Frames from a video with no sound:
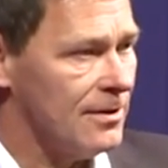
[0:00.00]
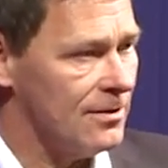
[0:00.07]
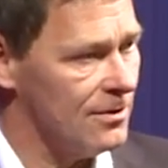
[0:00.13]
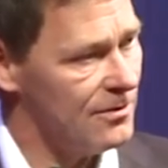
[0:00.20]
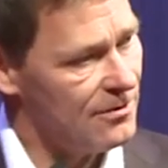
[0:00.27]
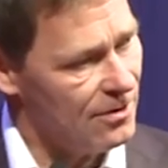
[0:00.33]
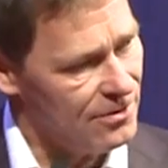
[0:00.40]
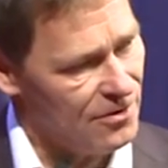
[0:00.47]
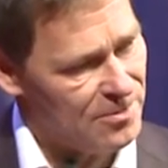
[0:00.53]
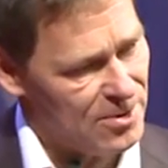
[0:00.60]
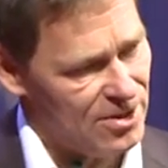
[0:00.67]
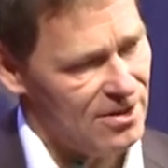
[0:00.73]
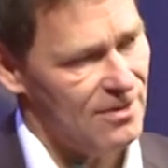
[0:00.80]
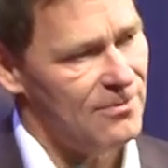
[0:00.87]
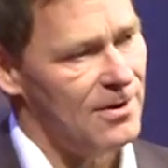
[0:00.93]
And this, on
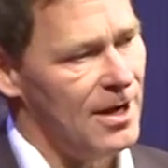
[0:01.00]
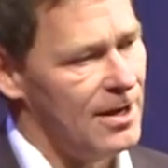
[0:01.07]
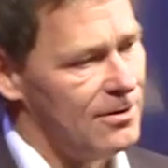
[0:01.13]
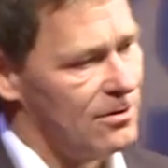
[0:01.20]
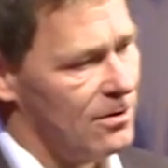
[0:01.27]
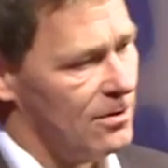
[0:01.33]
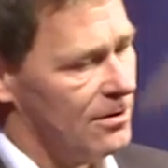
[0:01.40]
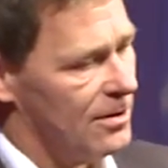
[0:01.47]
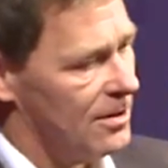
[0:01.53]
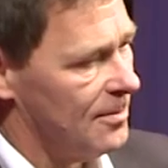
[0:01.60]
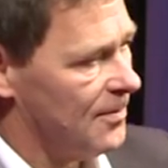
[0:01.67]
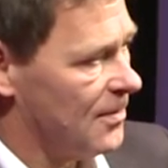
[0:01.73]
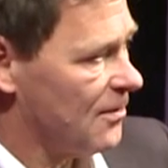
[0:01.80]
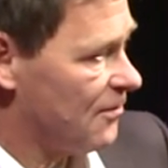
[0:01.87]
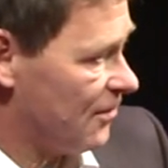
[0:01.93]
this particular flight
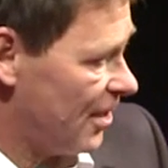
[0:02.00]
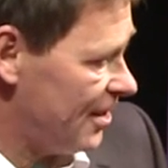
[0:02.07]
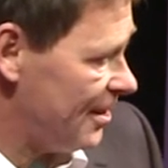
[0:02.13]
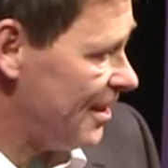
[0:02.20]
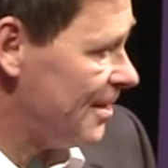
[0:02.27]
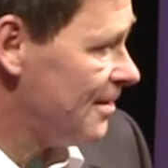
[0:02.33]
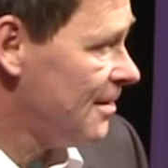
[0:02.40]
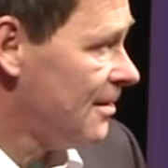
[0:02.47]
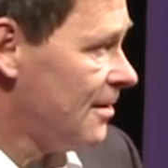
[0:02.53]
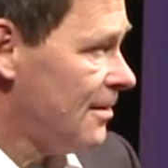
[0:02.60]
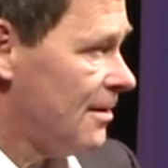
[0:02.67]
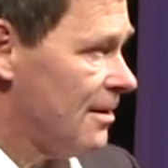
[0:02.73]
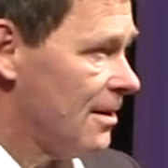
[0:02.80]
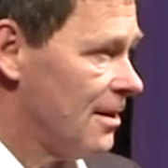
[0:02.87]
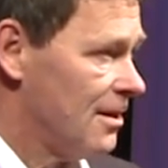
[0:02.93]
on um, Friday,
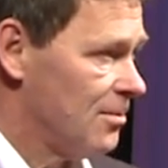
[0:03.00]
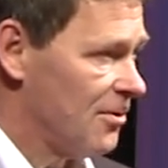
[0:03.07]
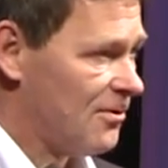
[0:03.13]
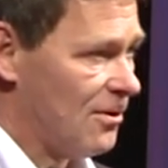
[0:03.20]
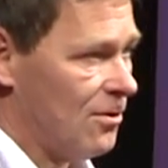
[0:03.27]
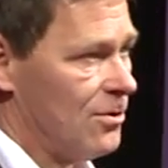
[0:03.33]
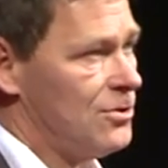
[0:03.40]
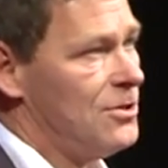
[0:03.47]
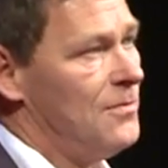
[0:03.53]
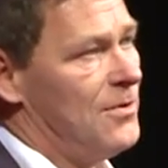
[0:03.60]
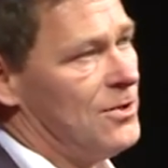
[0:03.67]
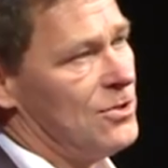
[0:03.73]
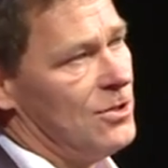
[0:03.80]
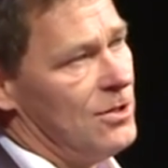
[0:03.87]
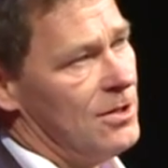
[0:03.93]
I was the
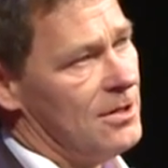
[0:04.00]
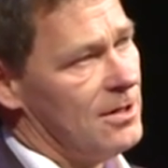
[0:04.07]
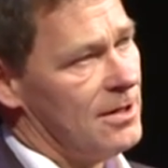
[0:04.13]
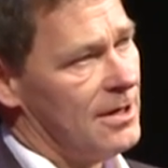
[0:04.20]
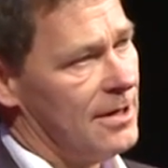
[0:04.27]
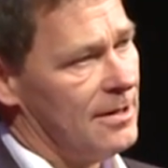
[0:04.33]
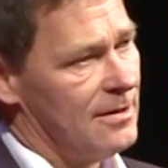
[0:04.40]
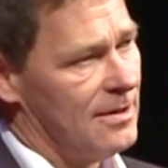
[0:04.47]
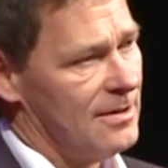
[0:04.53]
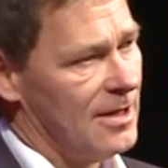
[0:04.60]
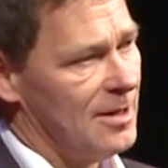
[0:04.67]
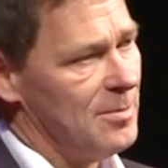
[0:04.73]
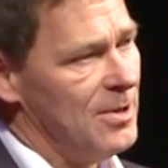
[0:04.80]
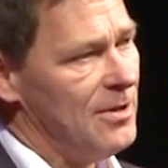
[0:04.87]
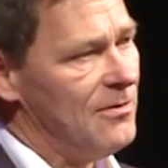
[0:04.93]
launch chief engineer,
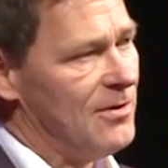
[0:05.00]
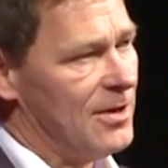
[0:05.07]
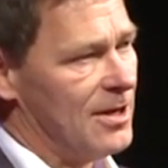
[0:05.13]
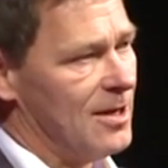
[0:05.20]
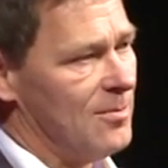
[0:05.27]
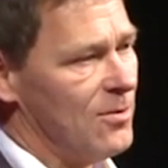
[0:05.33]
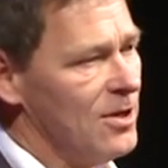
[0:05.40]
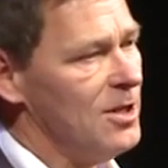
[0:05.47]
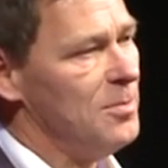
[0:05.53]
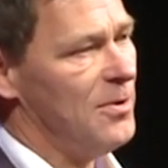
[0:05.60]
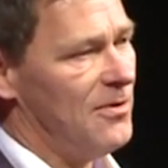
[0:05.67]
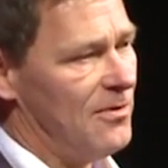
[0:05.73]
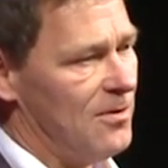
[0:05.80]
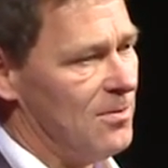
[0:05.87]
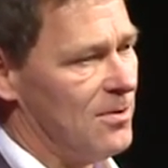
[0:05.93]
and that means that I'm
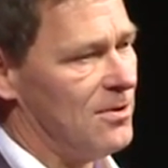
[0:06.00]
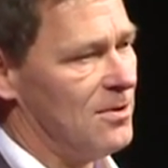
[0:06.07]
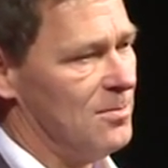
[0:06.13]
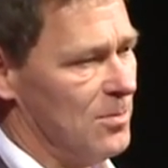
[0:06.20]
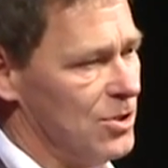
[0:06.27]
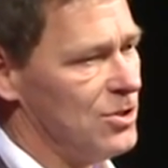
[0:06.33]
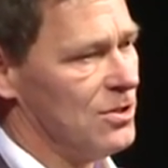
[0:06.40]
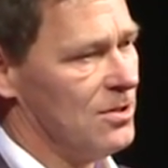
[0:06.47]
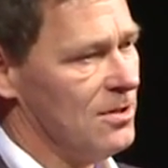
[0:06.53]
really busy with the